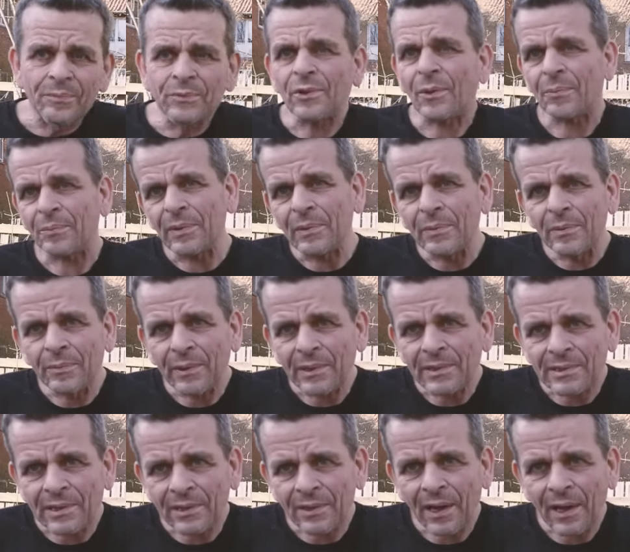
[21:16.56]
Some people may
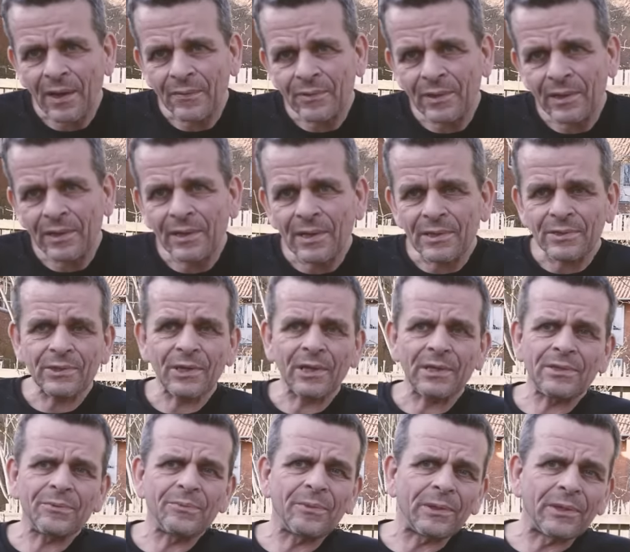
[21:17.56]
still have it in their
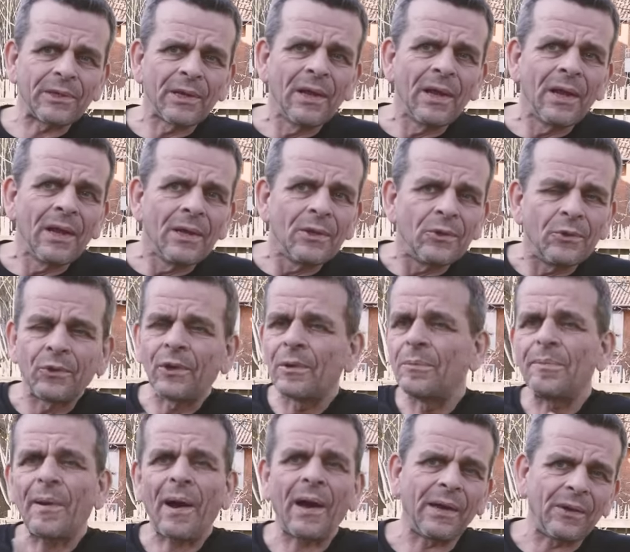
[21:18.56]
sheds, but you
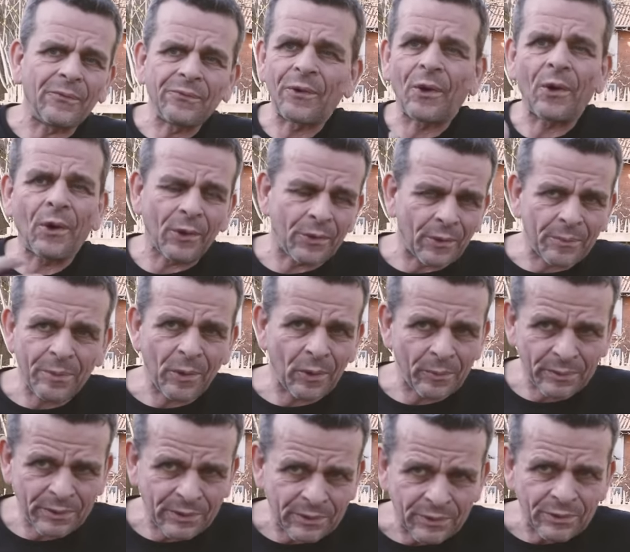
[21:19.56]
can buy it for other
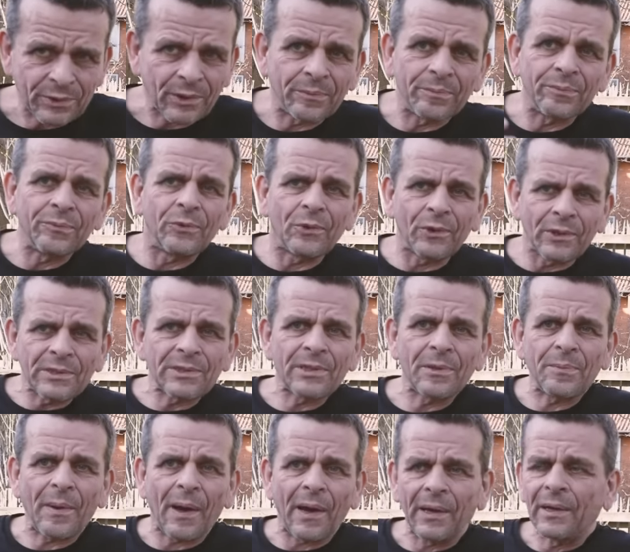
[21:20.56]
purposes. So you can
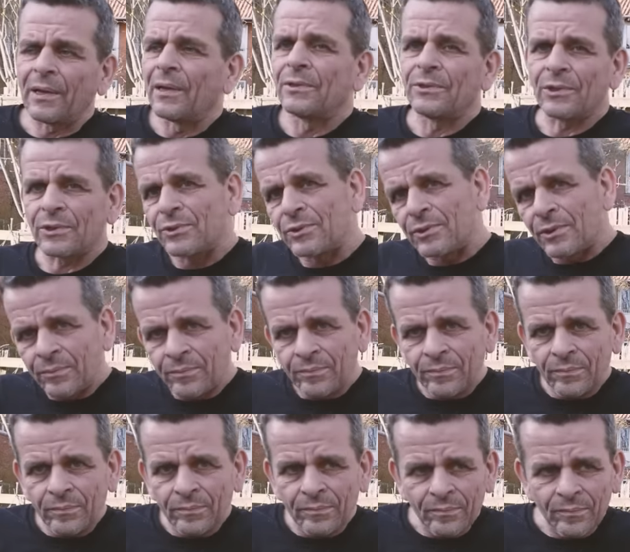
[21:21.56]
still buy it, just
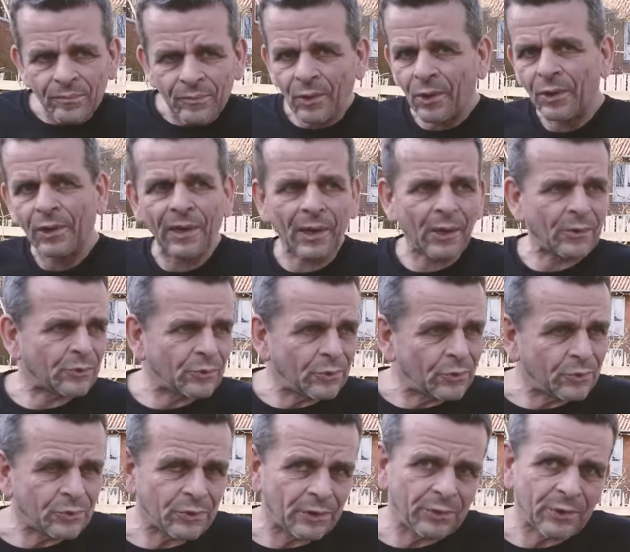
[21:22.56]
not allowed to
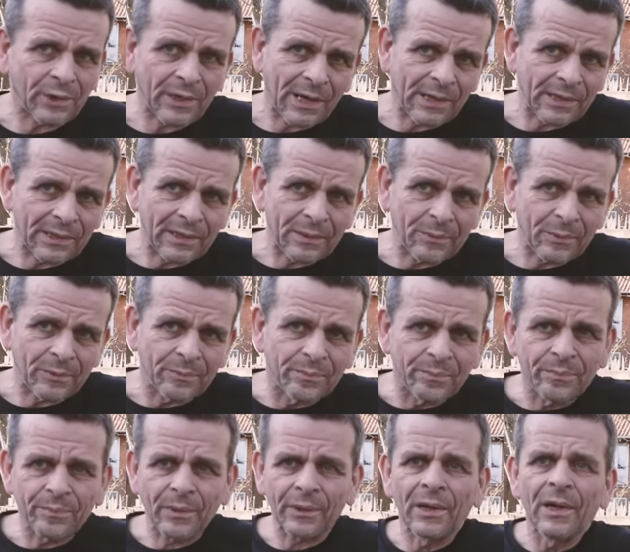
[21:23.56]
use in your garden anymore.
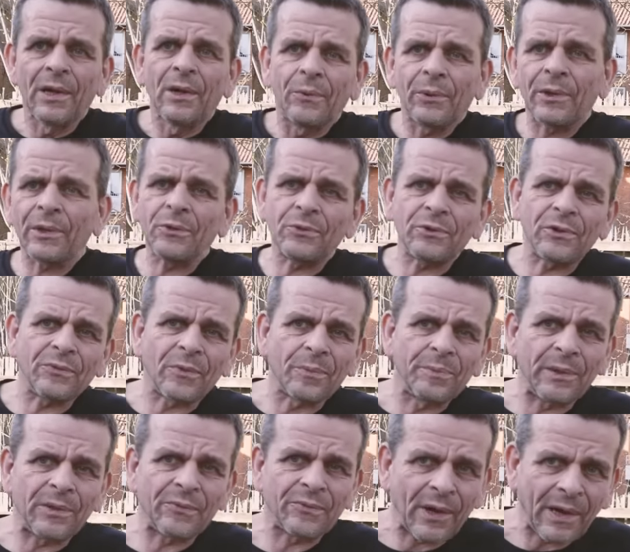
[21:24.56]
But we can use it for
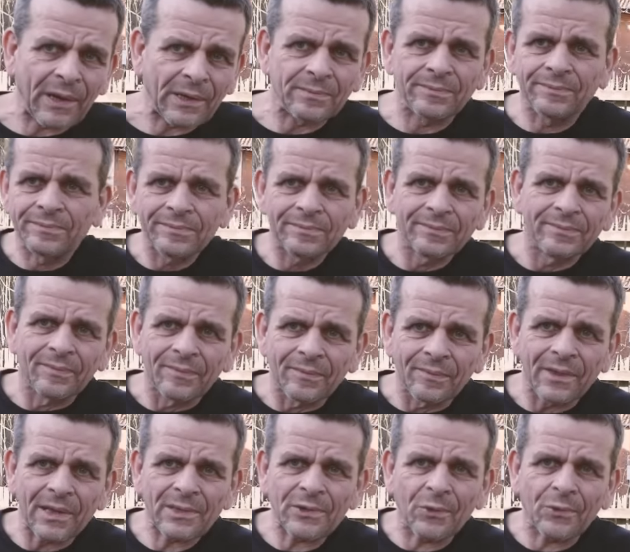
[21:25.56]
pit fire.
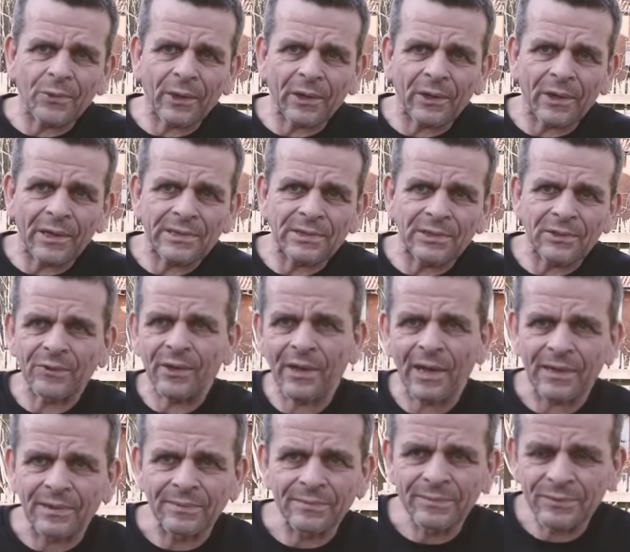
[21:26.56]
There's no regulations for
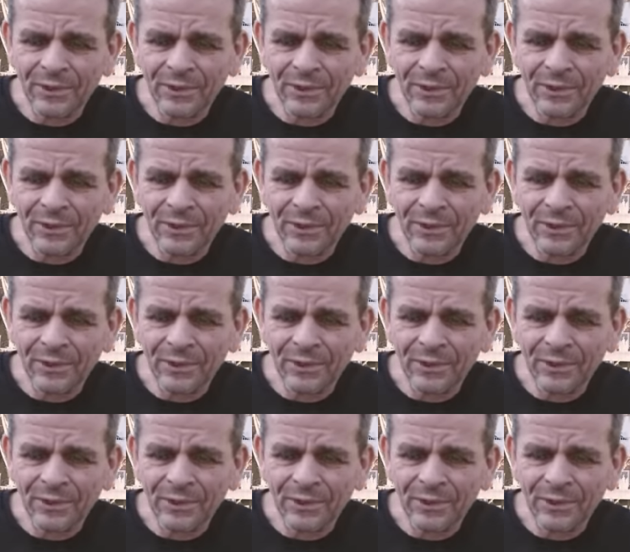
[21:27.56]
that.